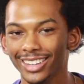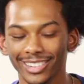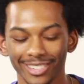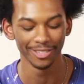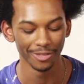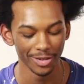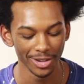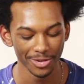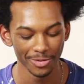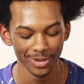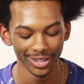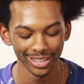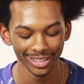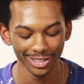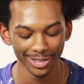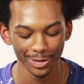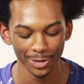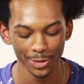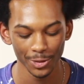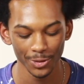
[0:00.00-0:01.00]
we went
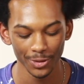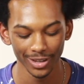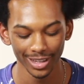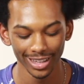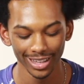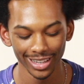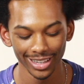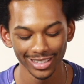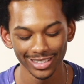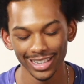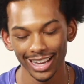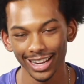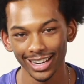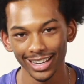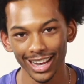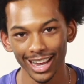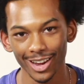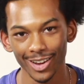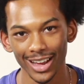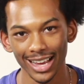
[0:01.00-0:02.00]
to San
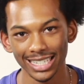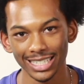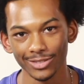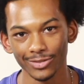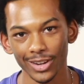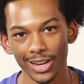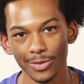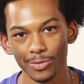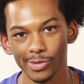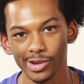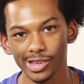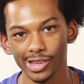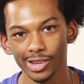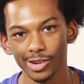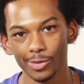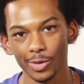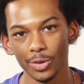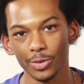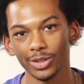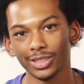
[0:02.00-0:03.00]
Diego as a family.
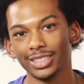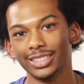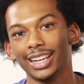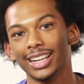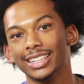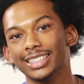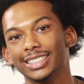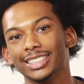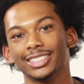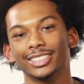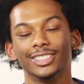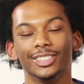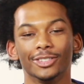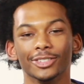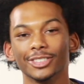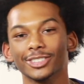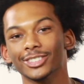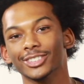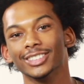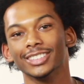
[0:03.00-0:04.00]
We went to like this little
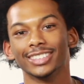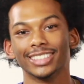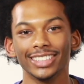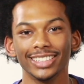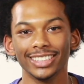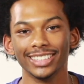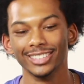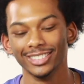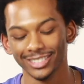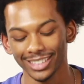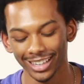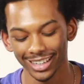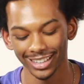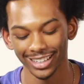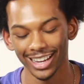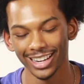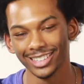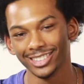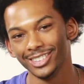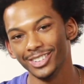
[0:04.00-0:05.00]
resort thing. It was like a
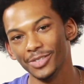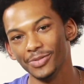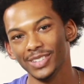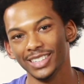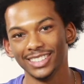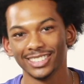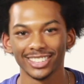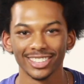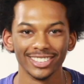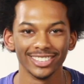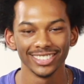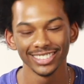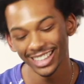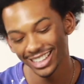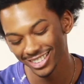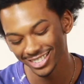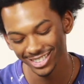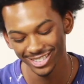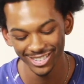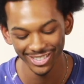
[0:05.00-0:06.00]
nice little beach, so that
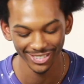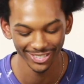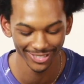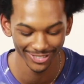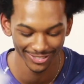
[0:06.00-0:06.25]
was cool.